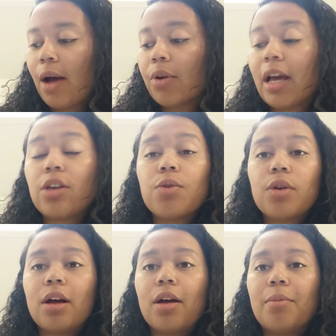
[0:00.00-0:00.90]

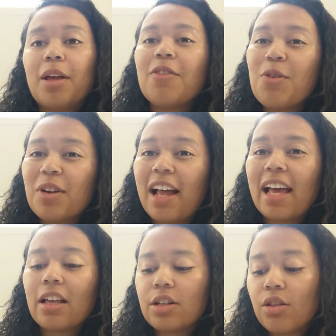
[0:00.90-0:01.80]
if you would
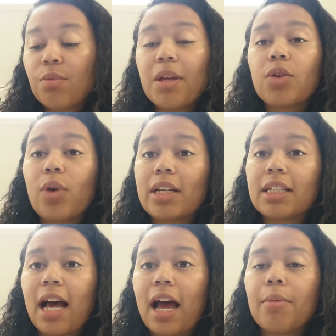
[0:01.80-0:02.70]
like, this would be a great
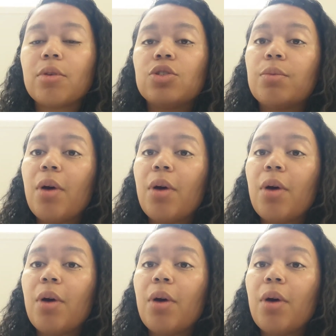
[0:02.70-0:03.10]
time to